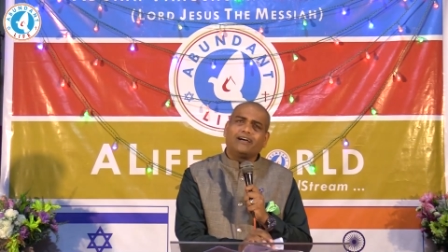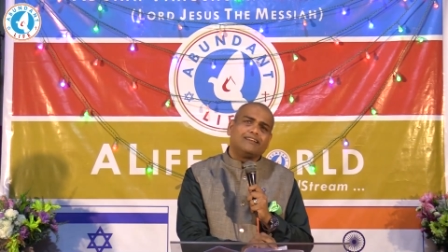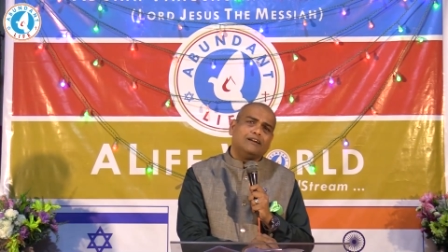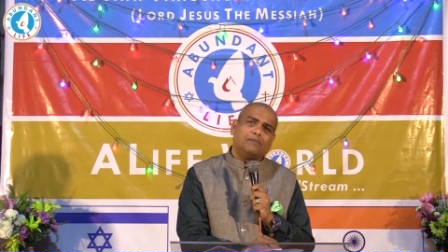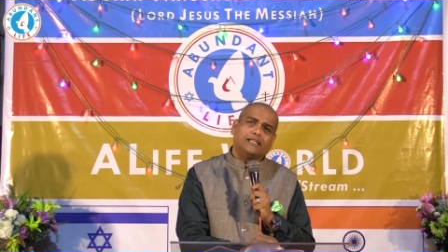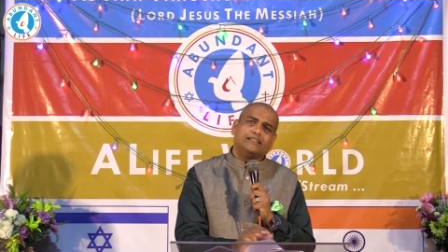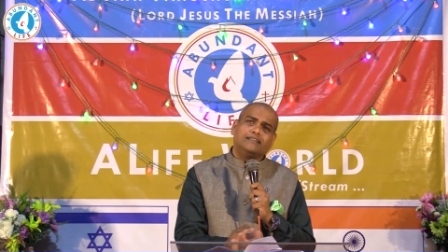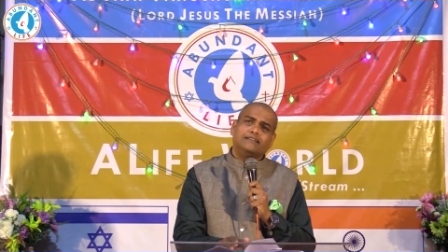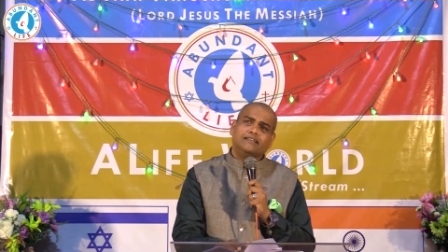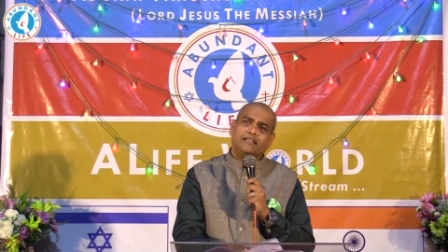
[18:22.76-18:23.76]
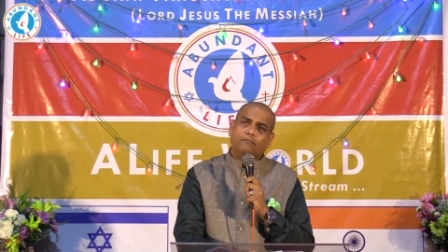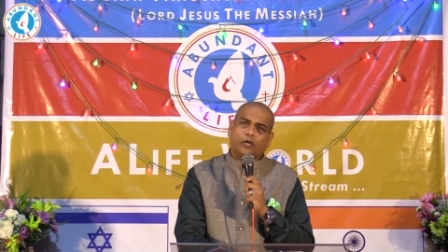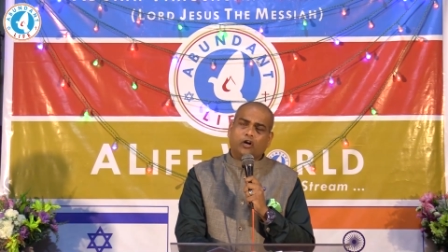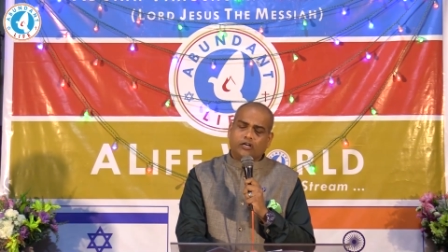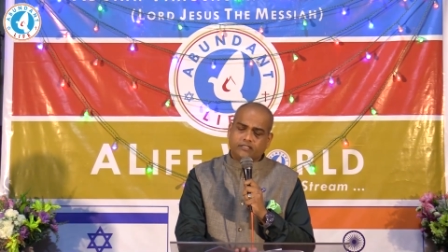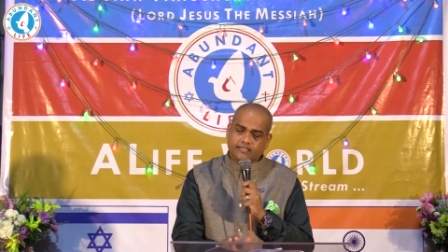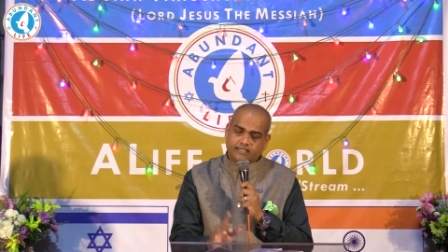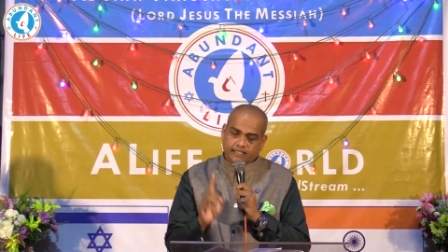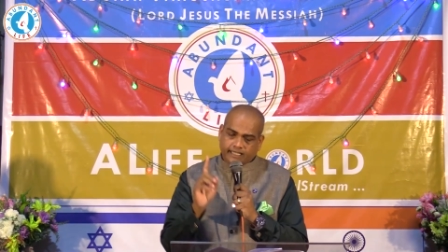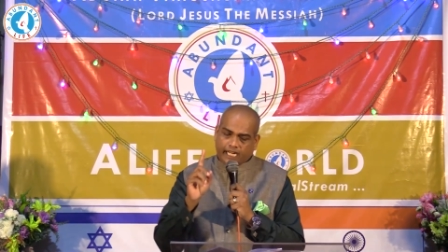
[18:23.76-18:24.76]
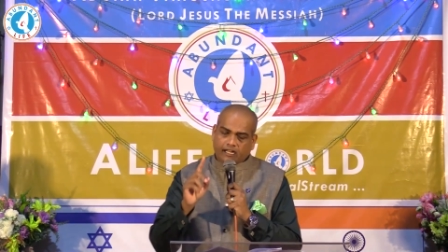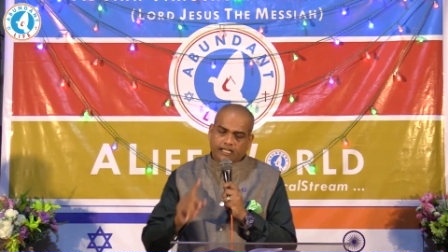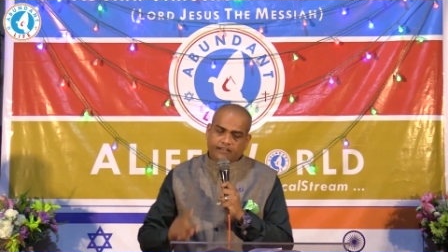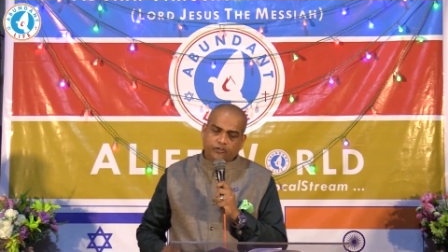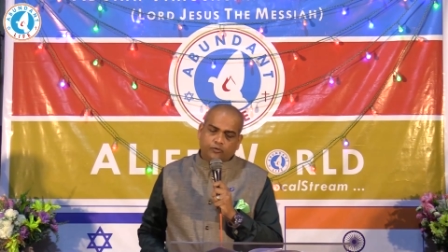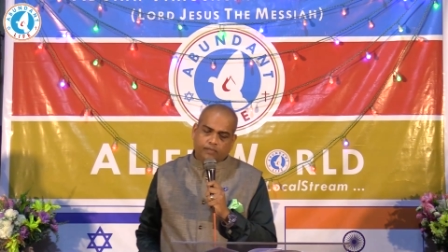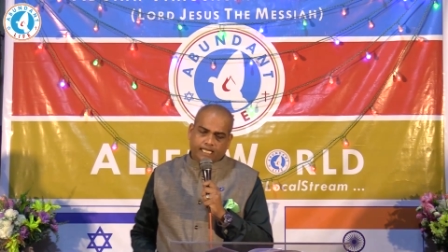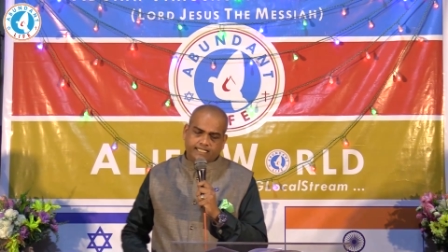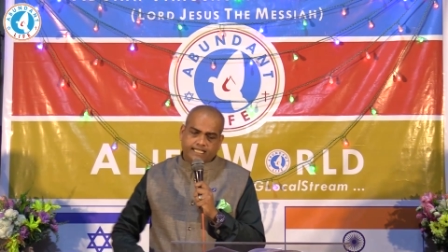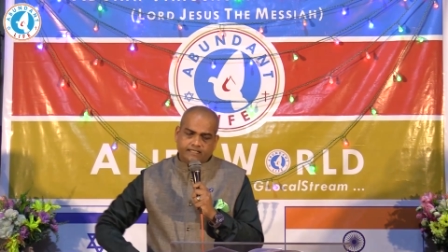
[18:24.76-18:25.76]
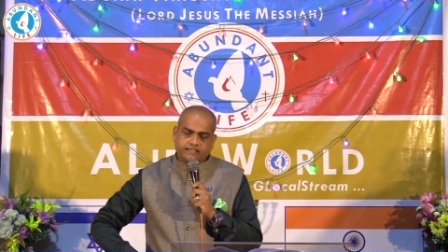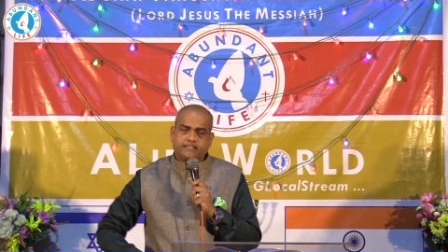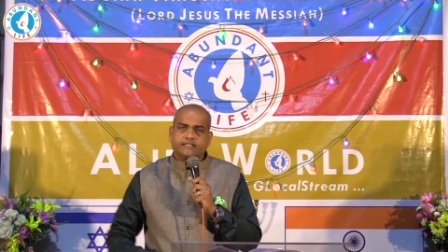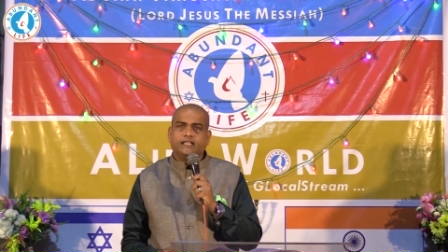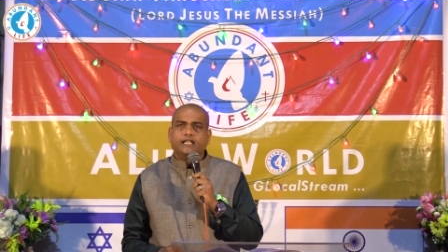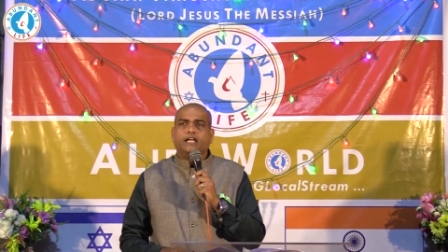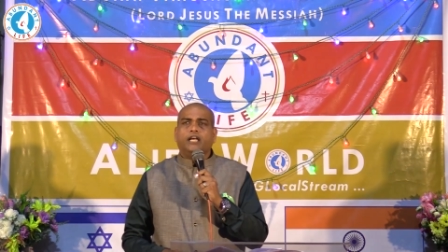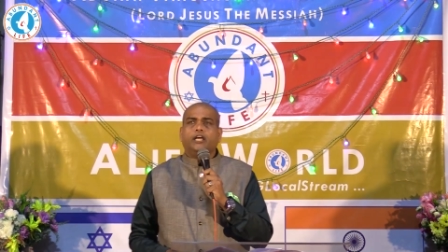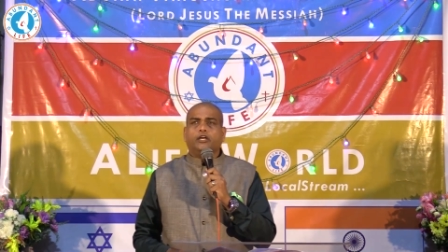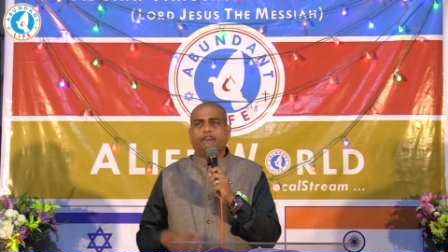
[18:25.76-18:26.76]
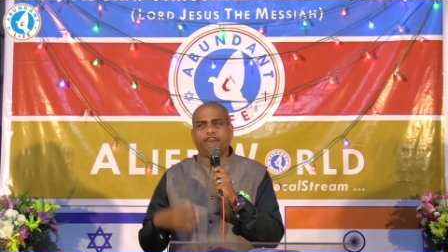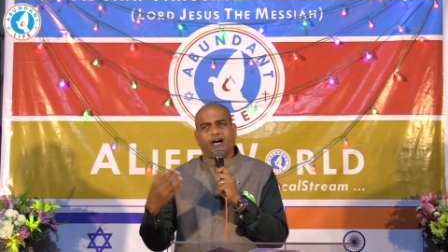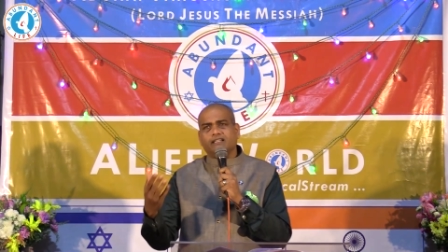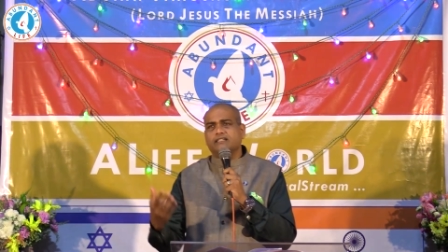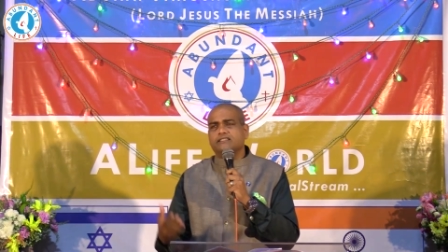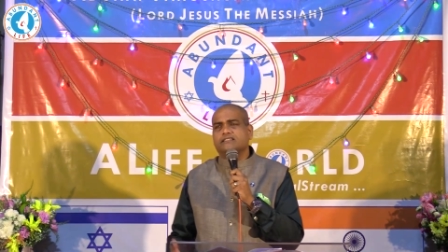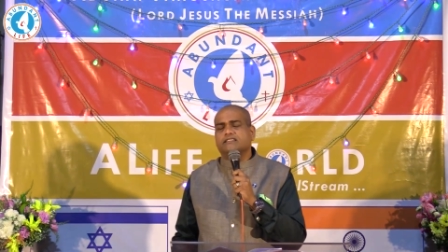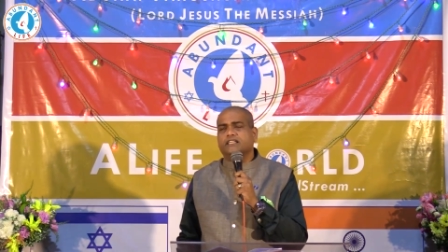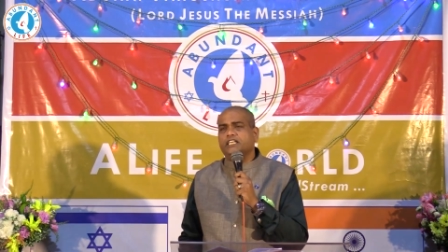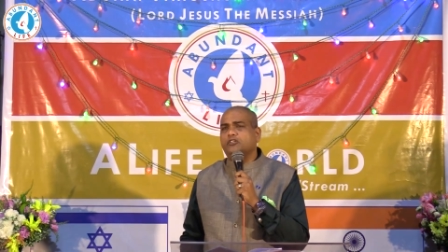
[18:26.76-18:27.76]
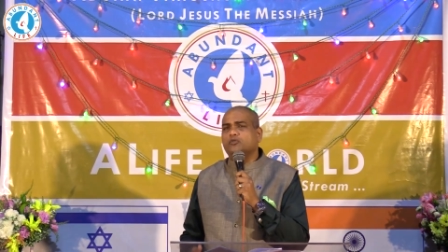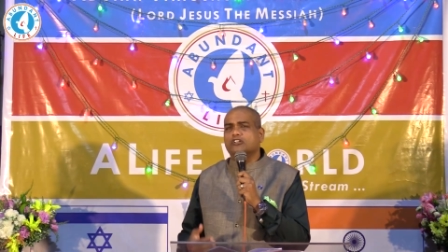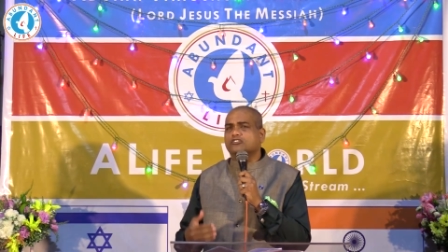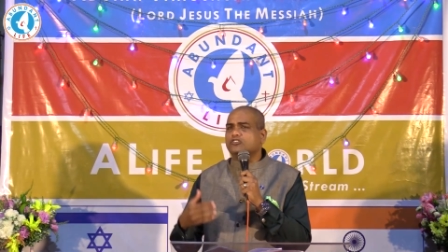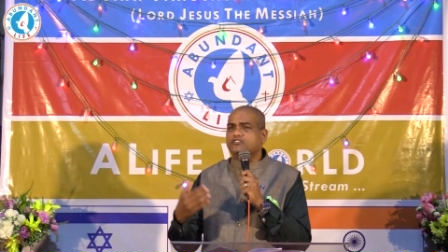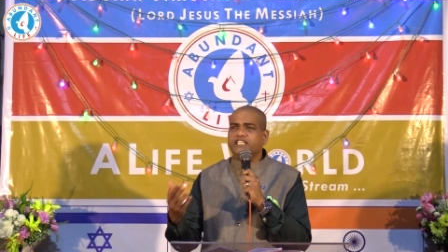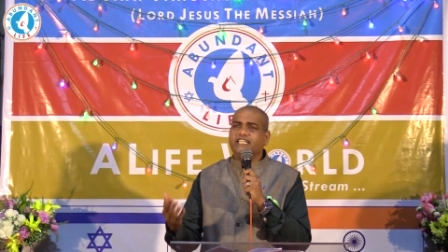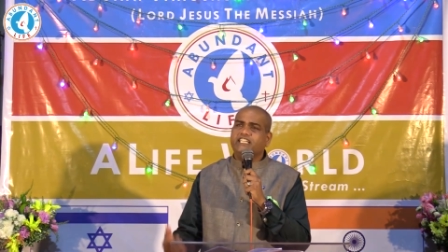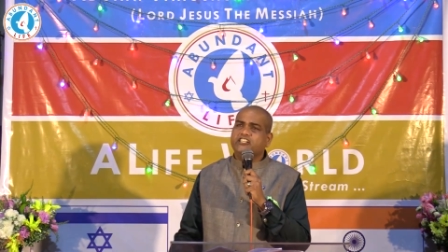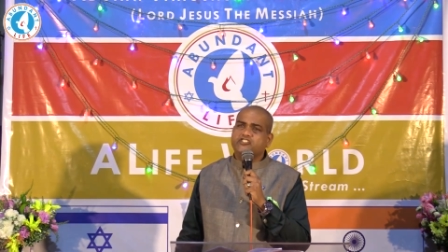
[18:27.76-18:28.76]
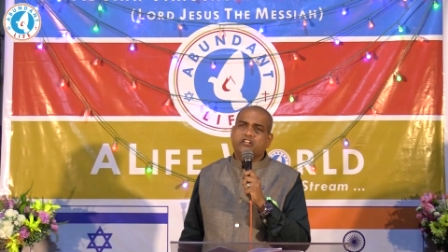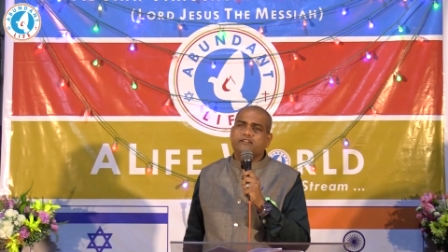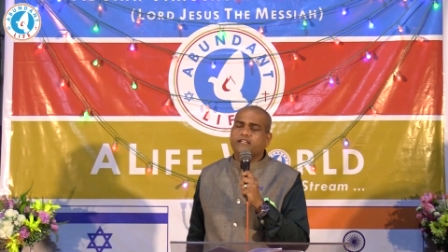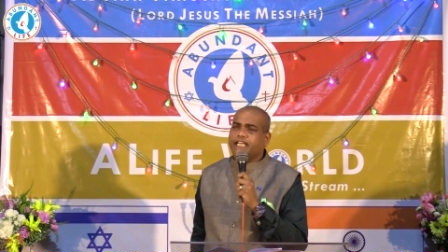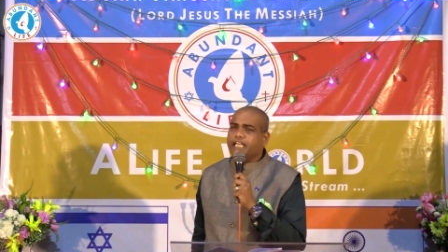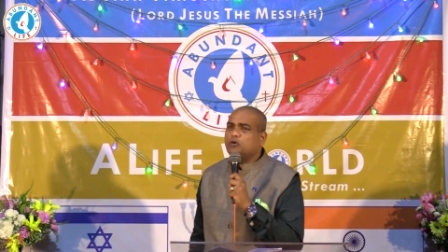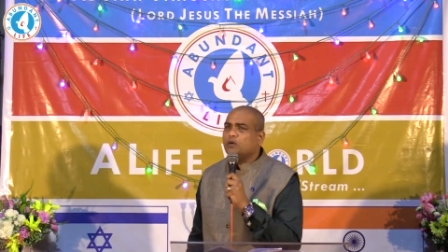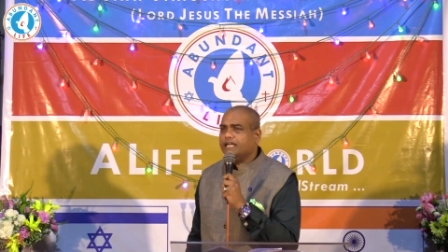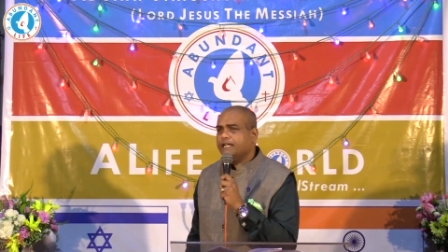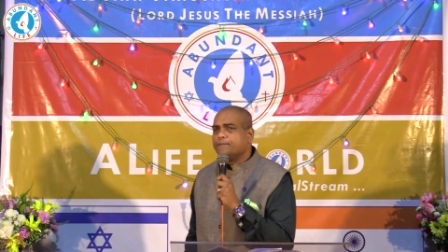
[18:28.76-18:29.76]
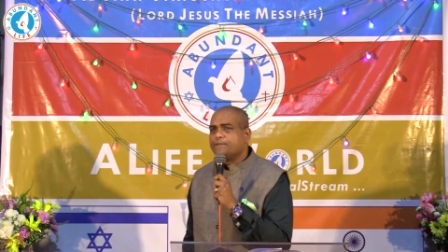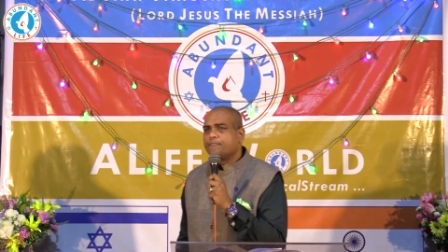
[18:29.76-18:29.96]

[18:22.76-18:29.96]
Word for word: father and mother because that will give you blessings. You know, fathers need to also treat their children equally.